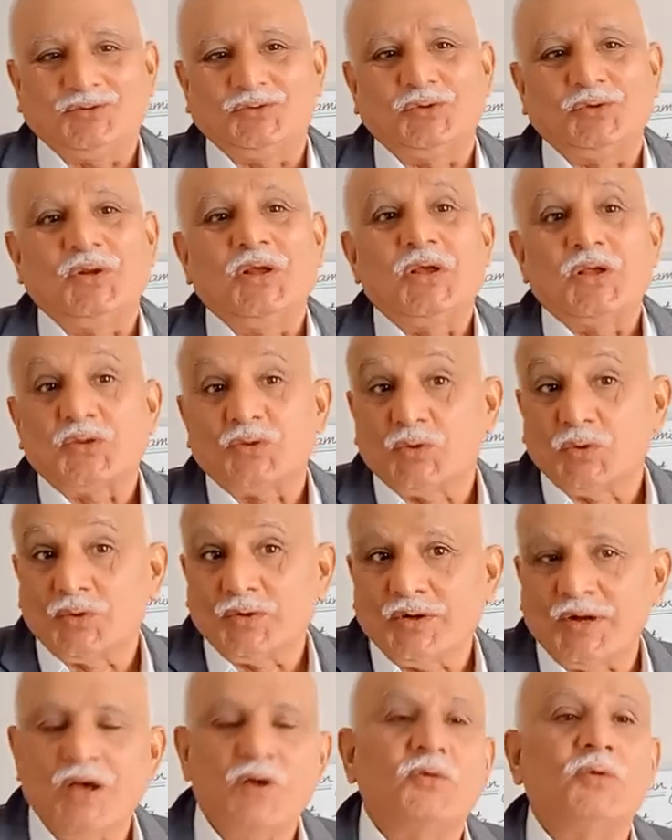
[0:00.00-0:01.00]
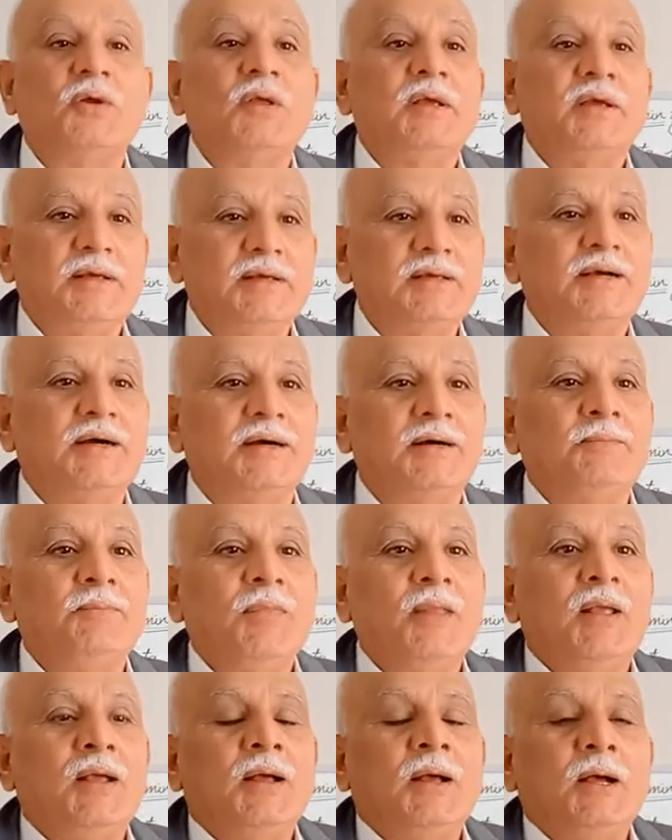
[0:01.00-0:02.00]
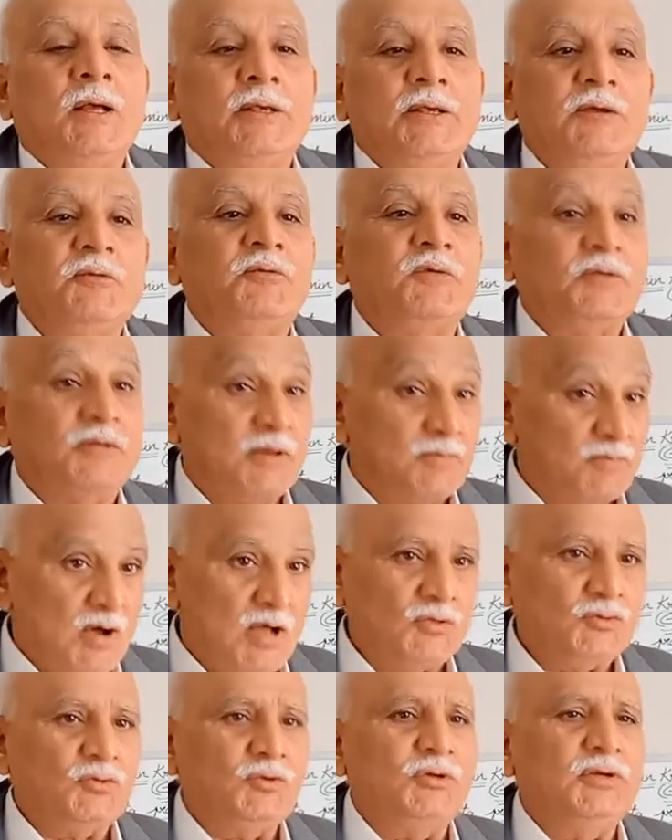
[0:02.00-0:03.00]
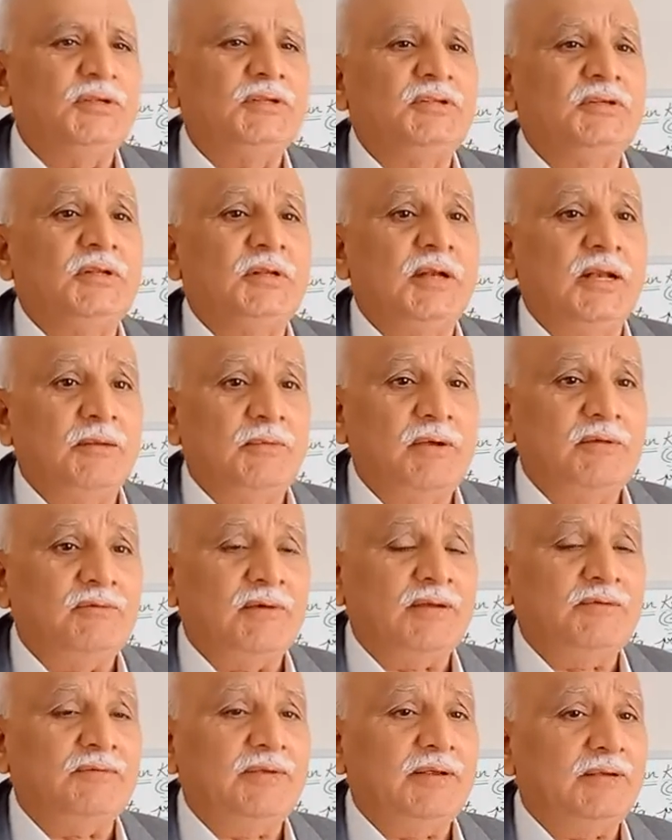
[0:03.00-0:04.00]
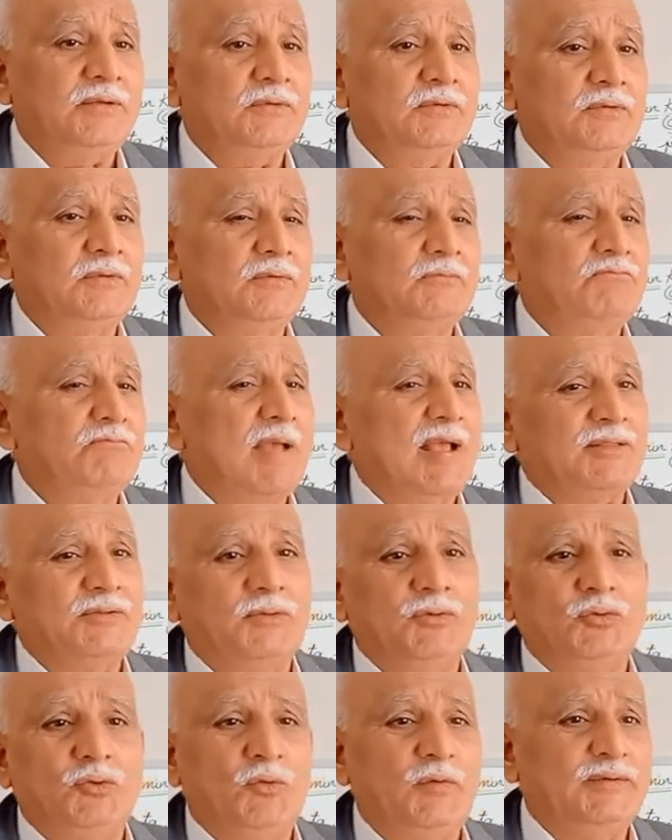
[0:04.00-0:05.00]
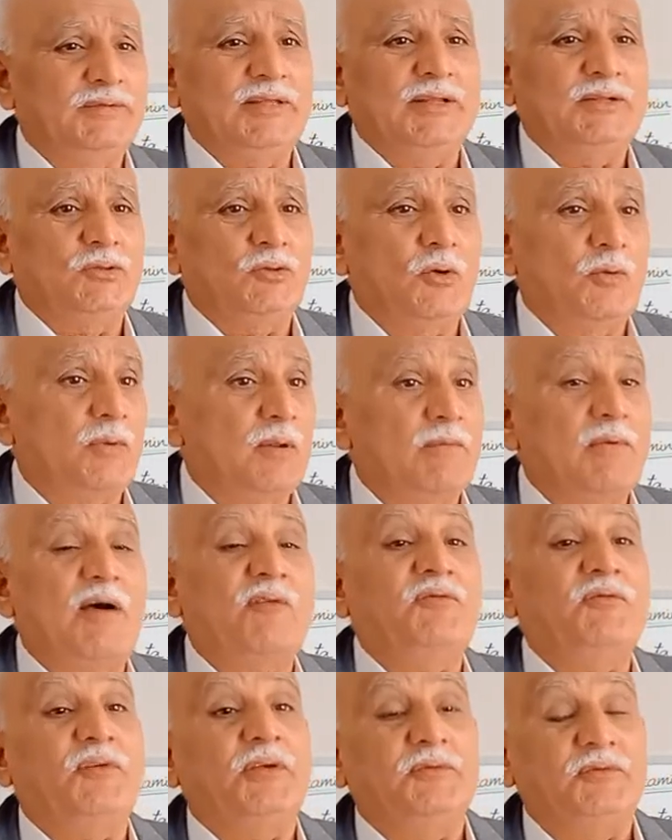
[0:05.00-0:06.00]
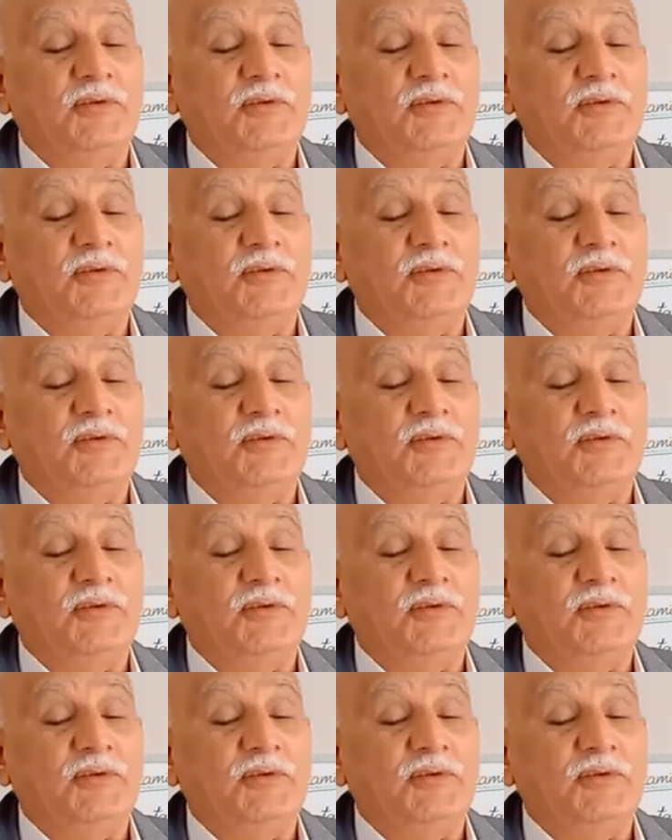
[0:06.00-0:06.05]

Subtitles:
June. So now here, if the monsoon is delayed by 1 week, maximum 2 weeks, there is no problem.